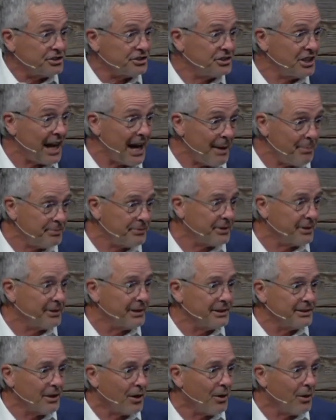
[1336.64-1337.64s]
chapter
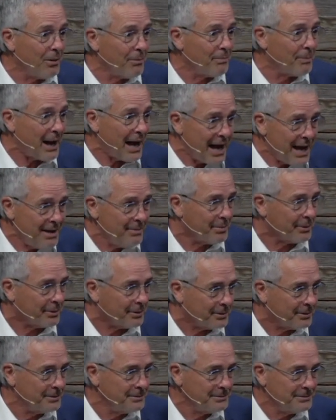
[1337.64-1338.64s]
in the whole
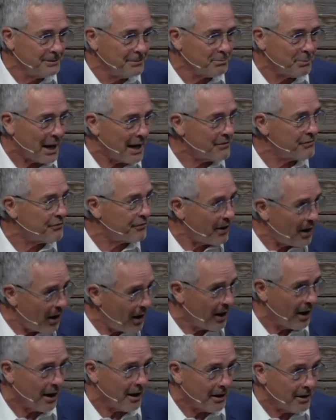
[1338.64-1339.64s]
Bible by
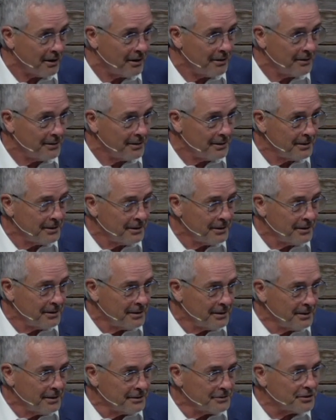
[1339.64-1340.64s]
far
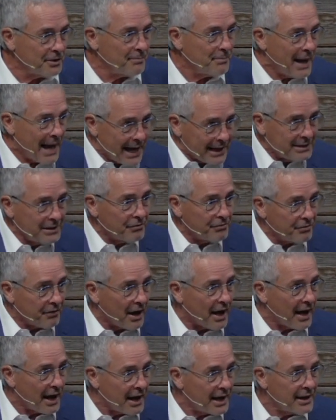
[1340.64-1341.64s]
to
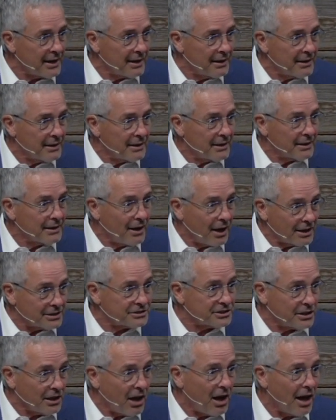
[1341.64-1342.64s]
magnify God's
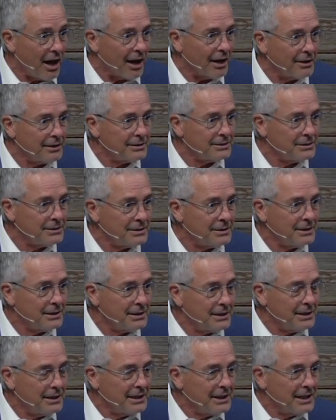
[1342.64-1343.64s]
law?
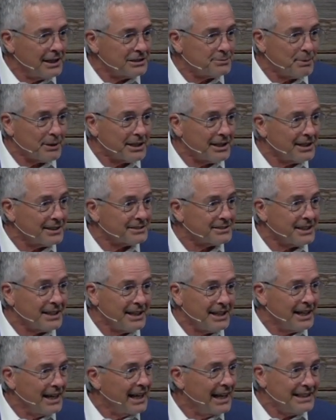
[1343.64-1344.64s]
It's because
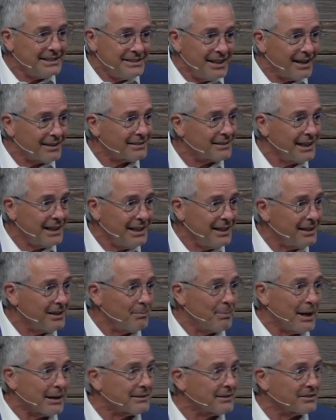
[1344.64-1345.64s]
he's not thinking
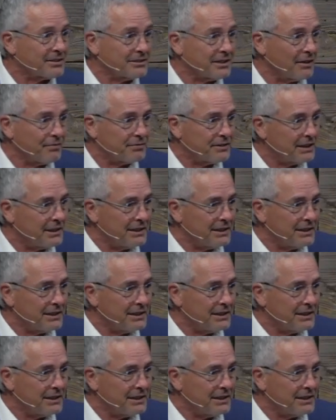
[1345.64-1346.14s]
about the stuff